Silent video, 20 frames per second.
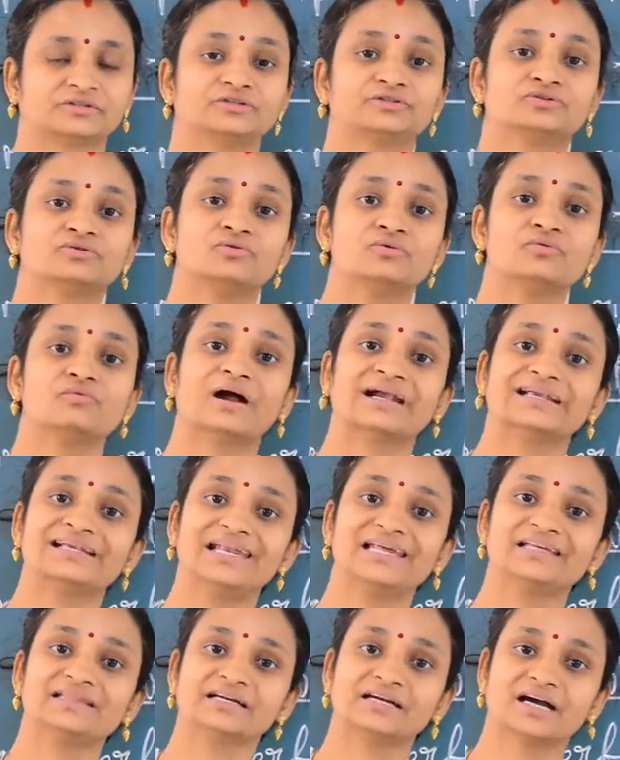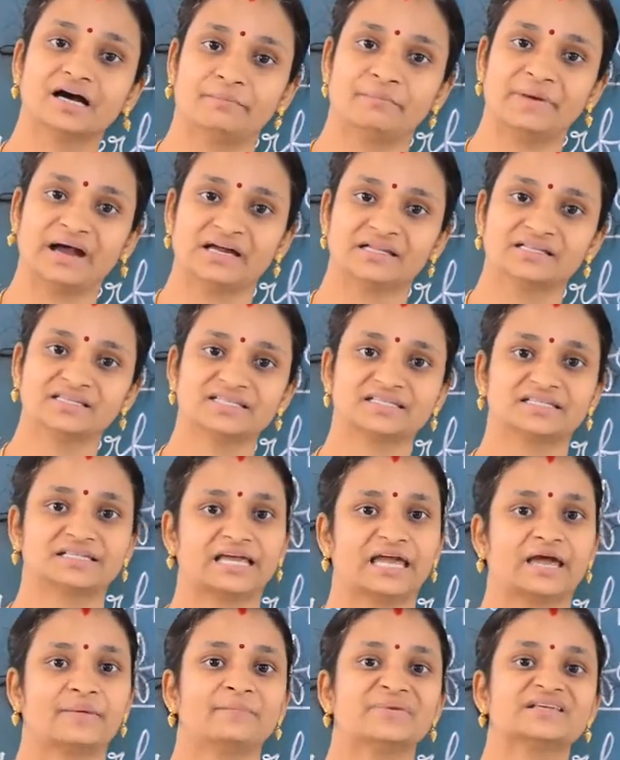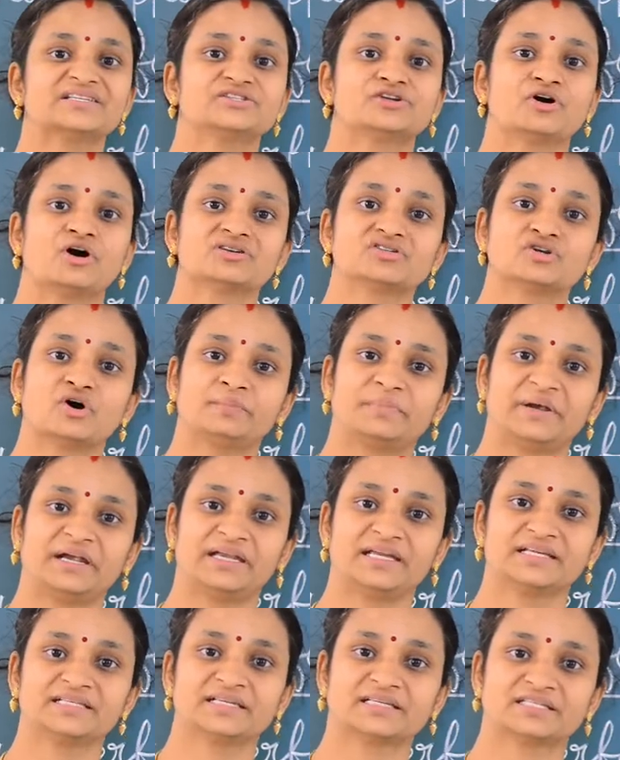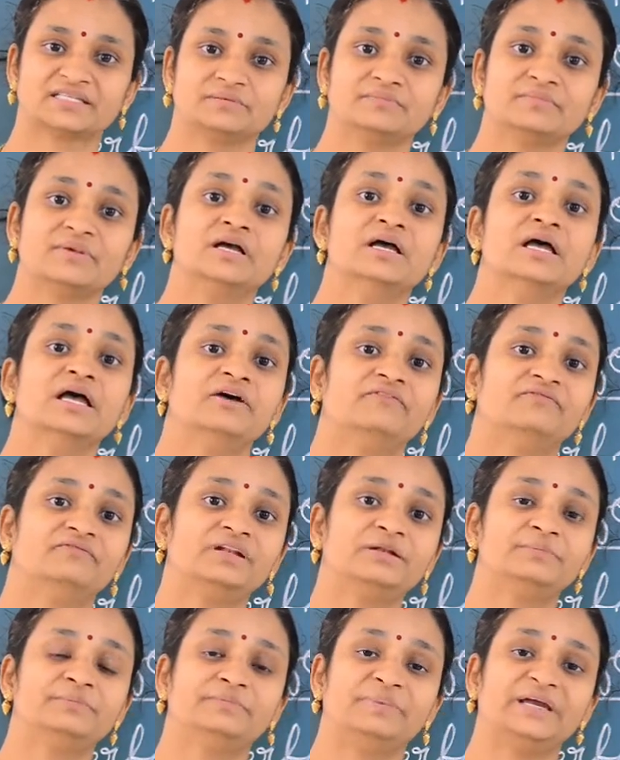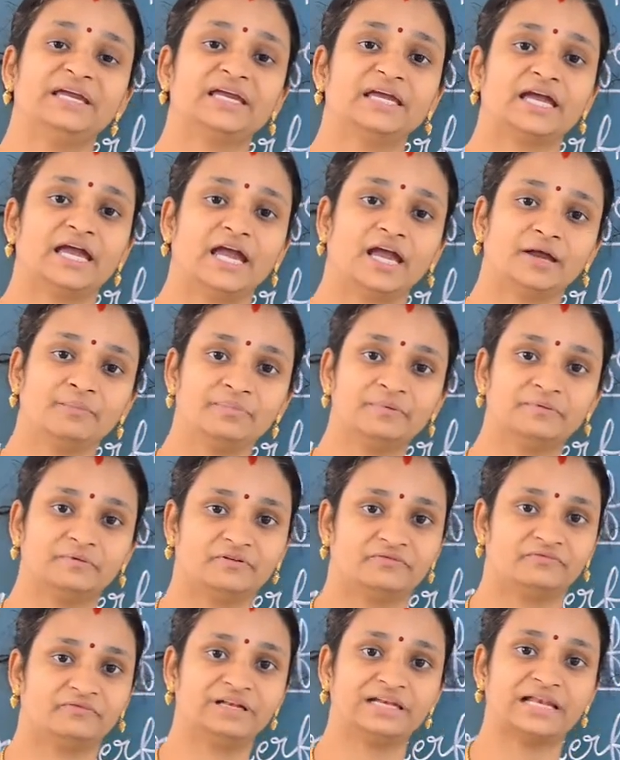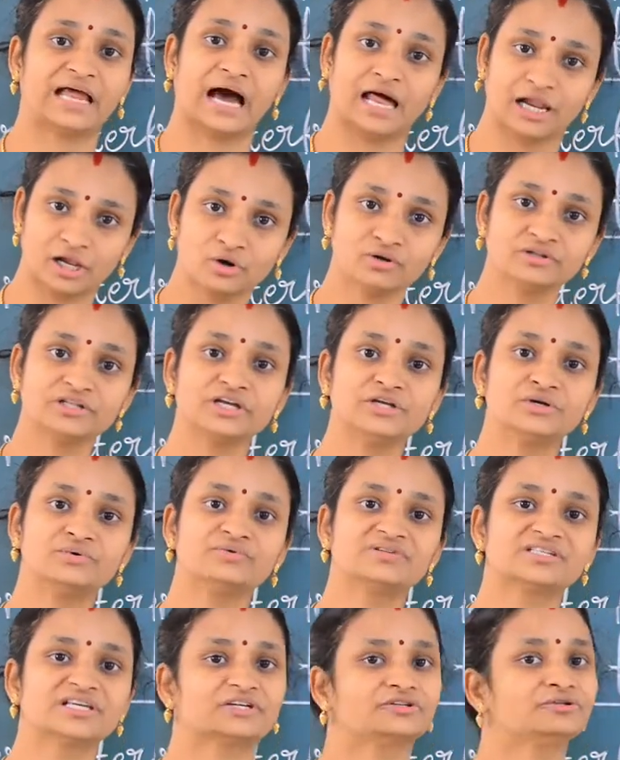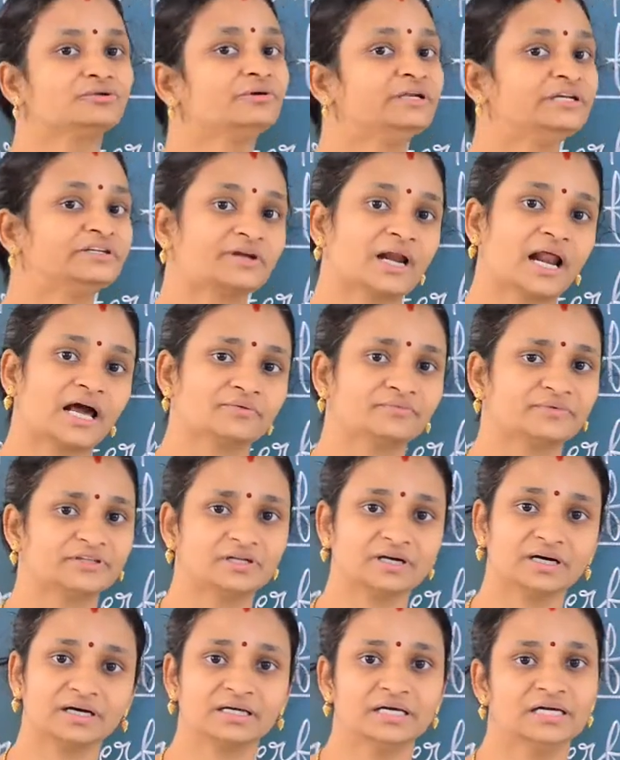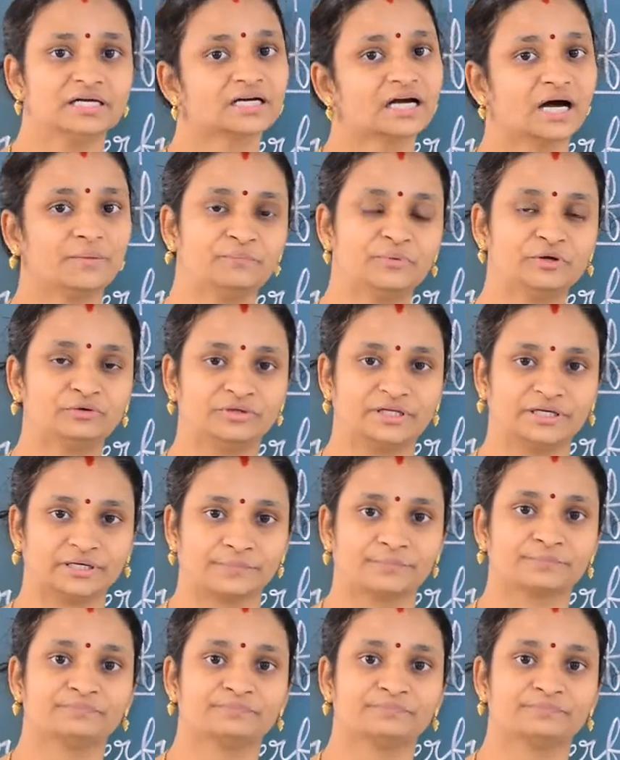Through only the commands, the MS-DOS operating system will allow the user to interact with the computer.